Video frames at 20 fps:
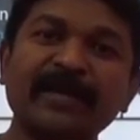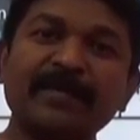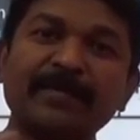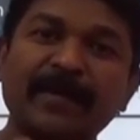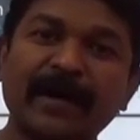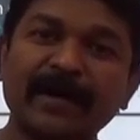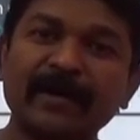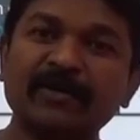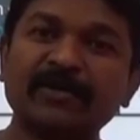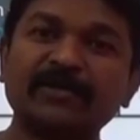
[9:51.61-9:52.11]

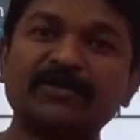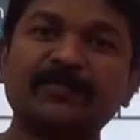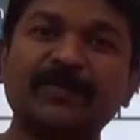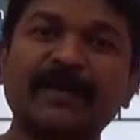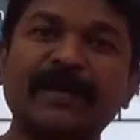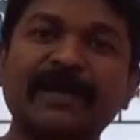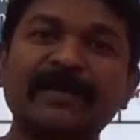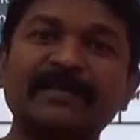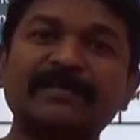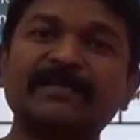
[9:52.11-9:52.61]

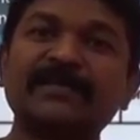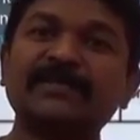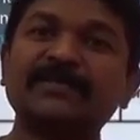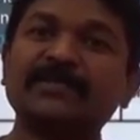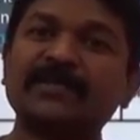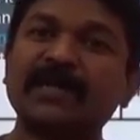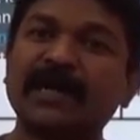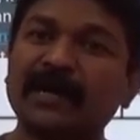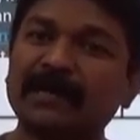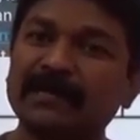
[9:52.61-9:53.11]
biosphere reserves
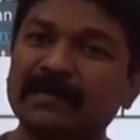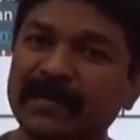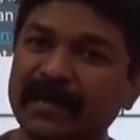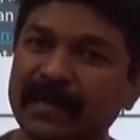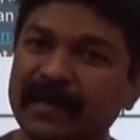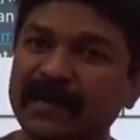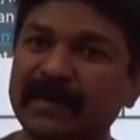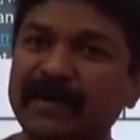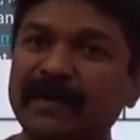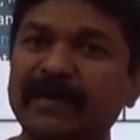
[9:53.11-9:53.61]
are there
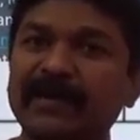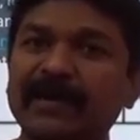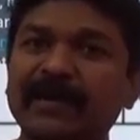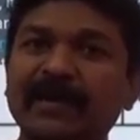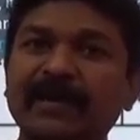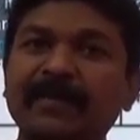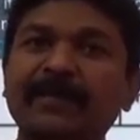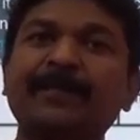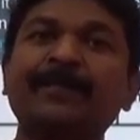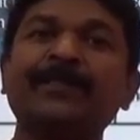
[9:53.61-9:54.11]
in India,